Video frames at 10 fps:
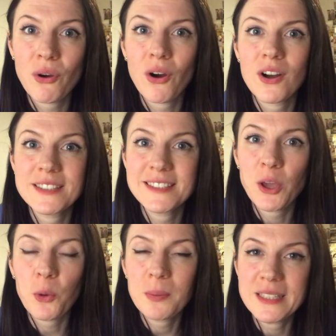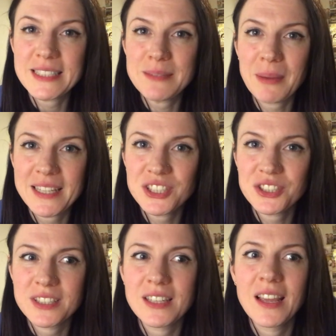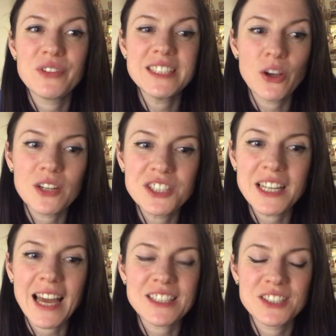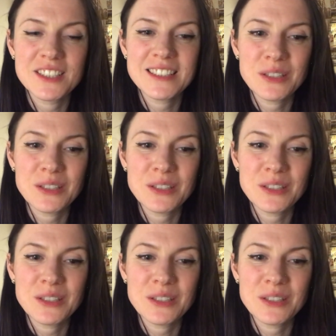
our COPD patient physiology lectures.